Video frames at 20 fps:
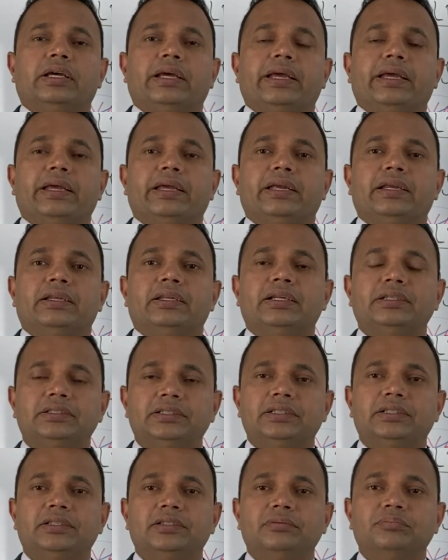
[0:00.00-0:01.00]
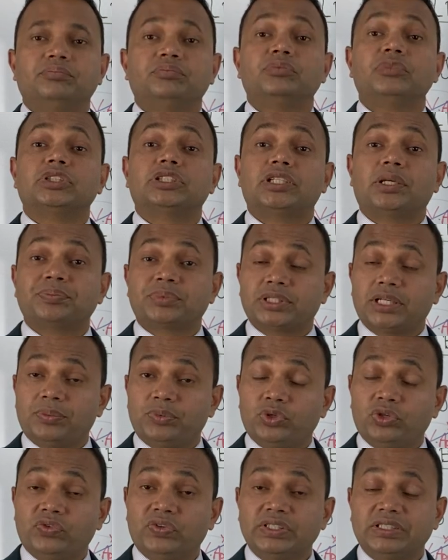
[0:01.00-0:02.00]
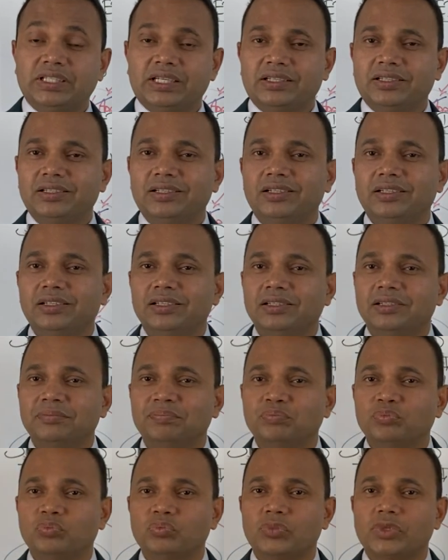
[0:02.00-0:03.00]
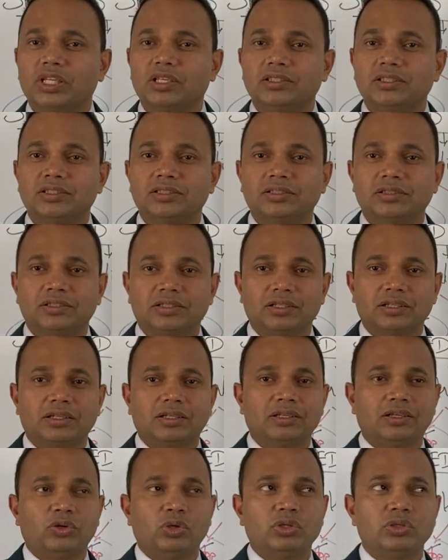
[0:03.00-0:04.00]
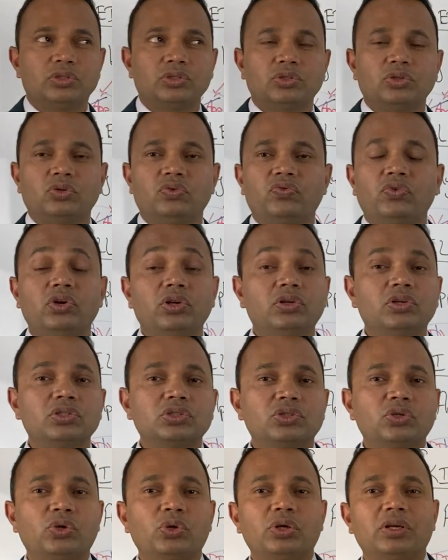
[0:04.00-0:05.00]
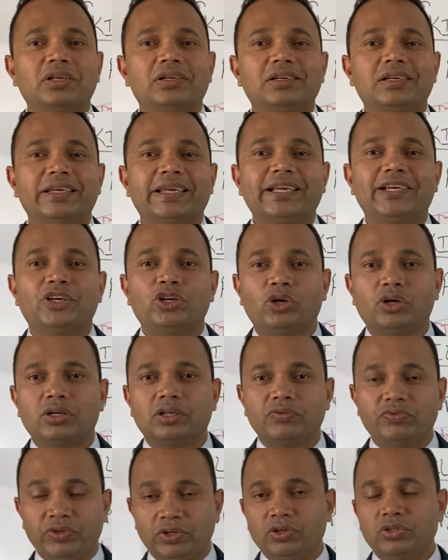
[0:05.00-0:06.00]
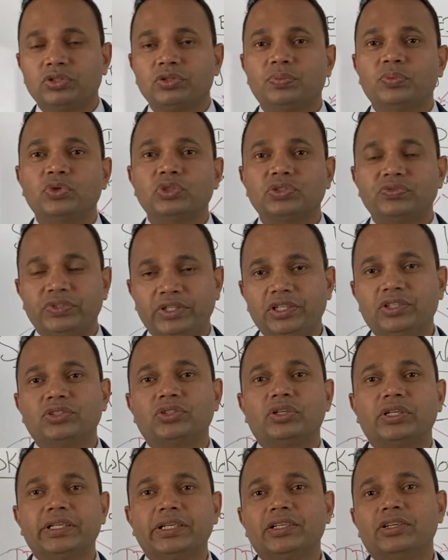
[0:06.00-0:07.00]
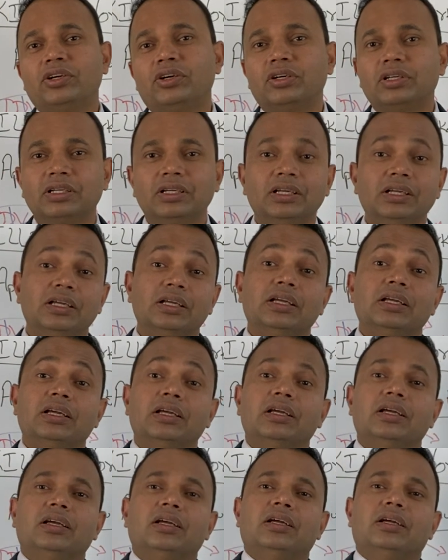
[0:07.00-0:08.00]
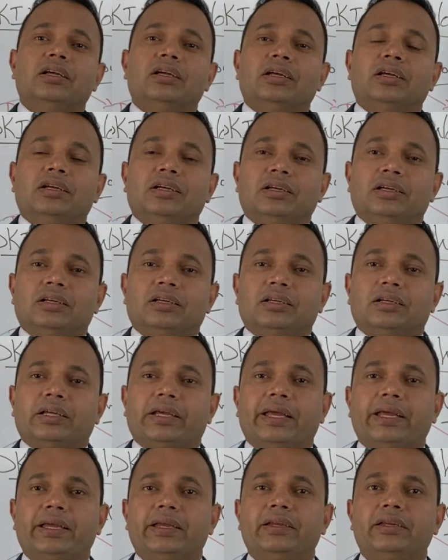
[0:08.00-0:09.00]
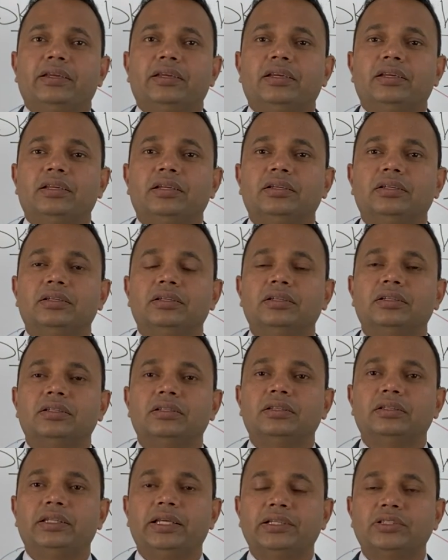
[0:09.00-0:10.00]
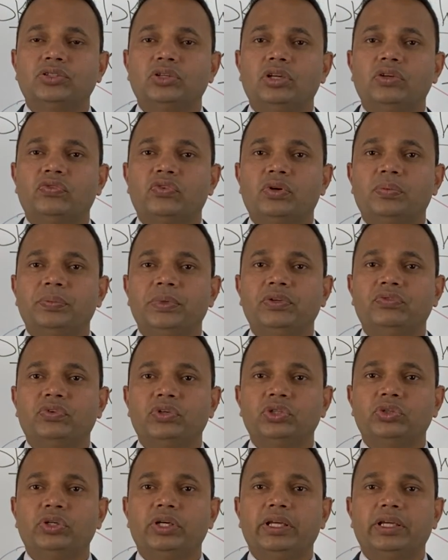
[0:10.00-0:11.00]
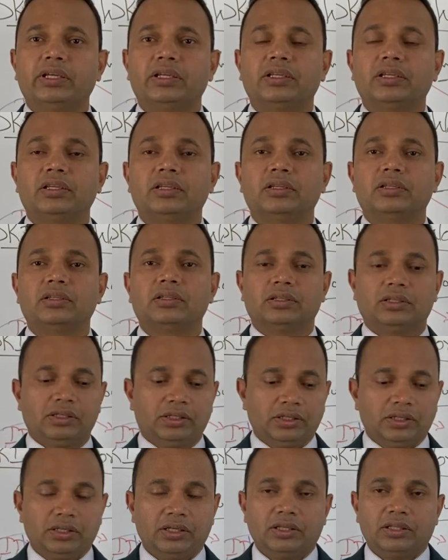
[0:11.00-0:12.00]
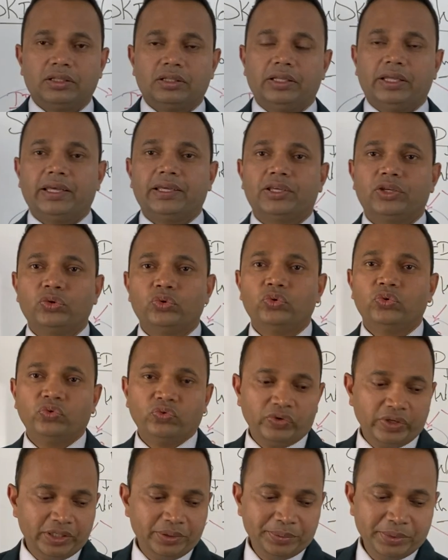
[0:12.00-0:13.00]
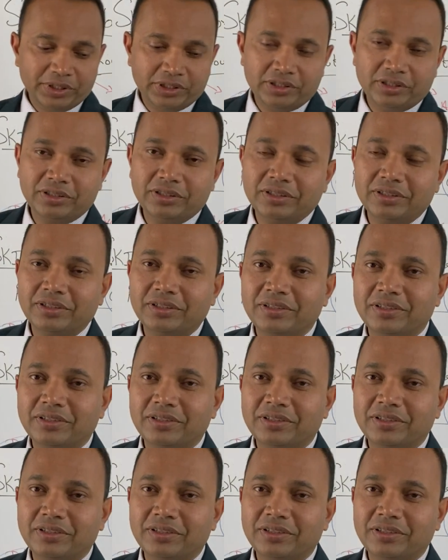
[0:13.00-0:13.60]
And that's it. Subscribe to our channel. Also follow us on TikTok. We also post videos on TikTok. And that's all from me for today. Thank you very much.